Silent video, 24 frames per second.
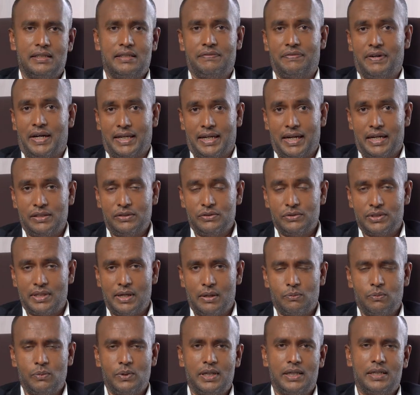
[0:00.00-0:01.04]
if I can use
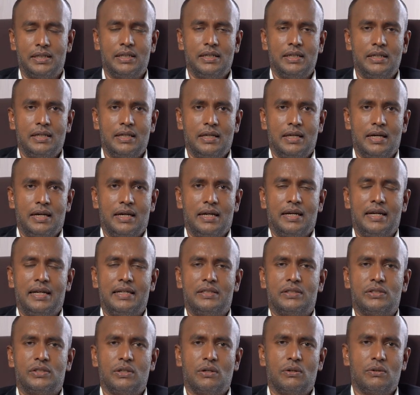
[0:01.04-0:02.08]
that word, it
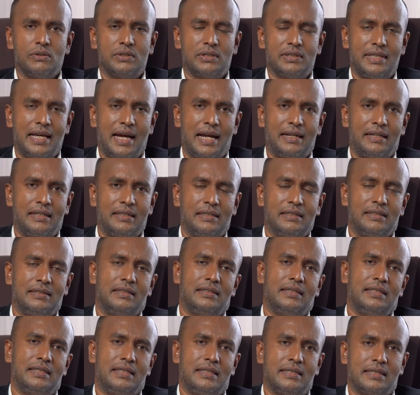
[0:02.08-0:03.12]
shows that
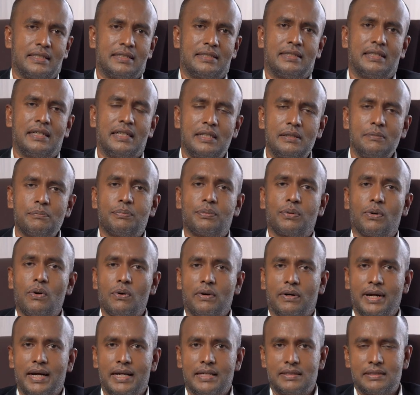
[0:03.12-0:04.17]
this is a certain
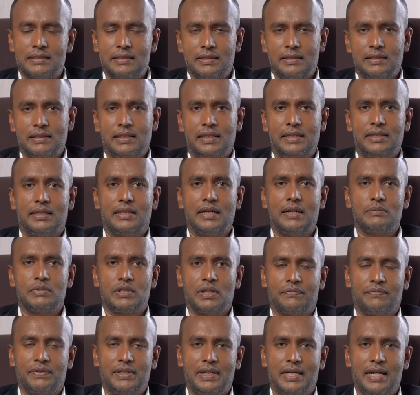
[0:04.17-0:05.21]
progress in terms
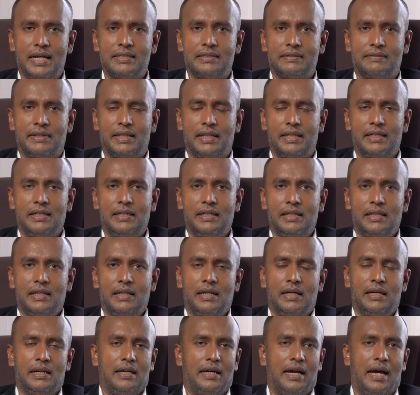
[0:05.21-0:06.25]
of industry
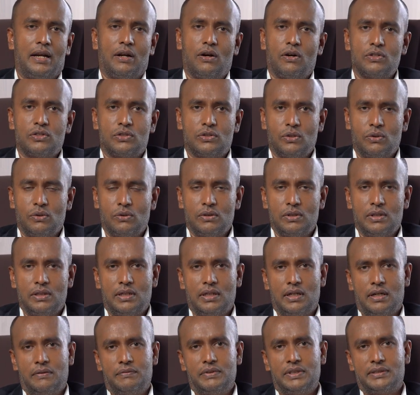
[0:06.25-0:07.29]
and also
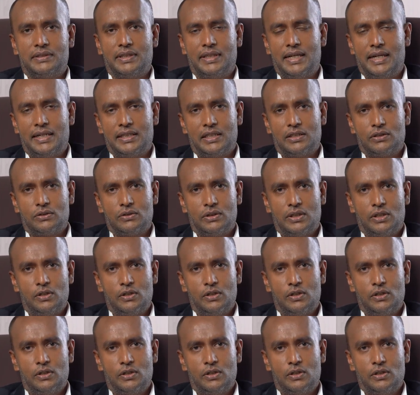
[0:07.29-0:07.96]
with related to the